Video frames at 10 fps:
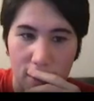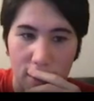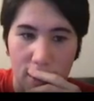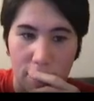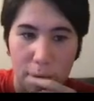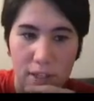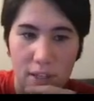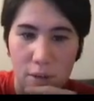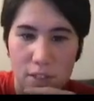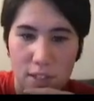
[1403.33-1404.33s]
Anybody
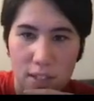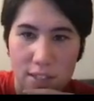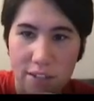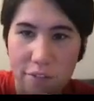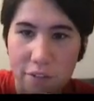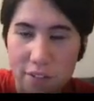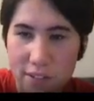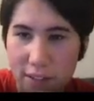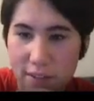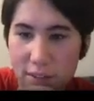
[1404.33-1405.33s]
notice any
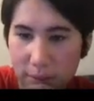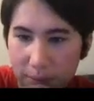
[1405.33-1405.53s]
differences?